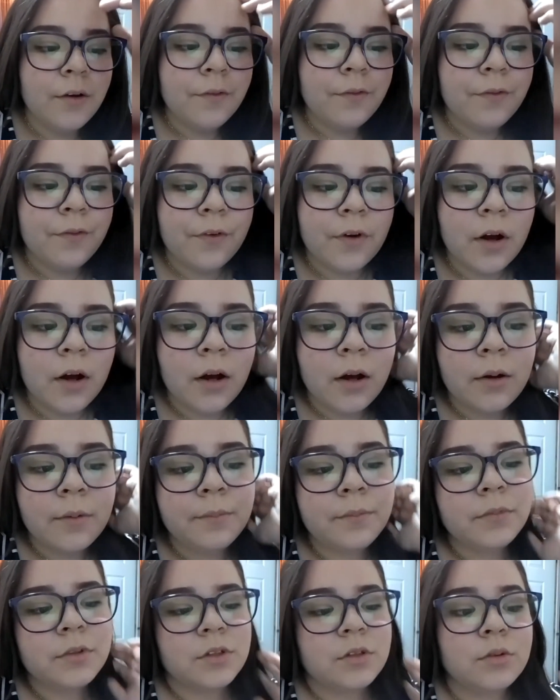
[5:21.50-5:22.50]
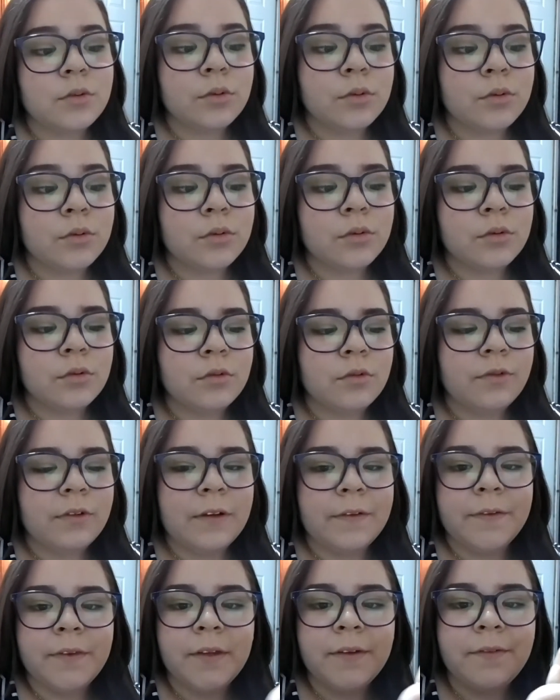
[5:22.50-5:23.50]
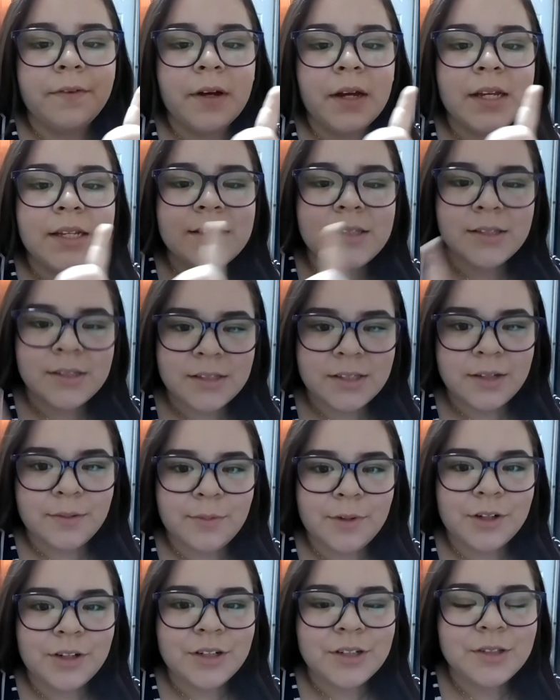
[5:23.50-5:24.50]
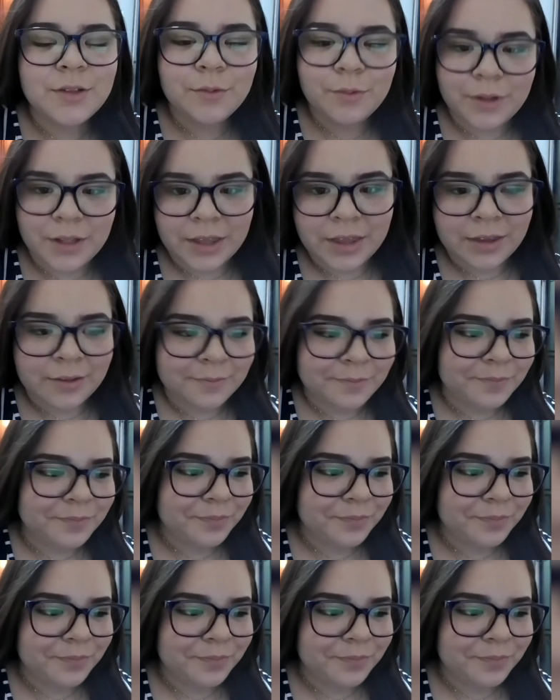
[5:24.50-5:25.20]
from to 55 centimeters width,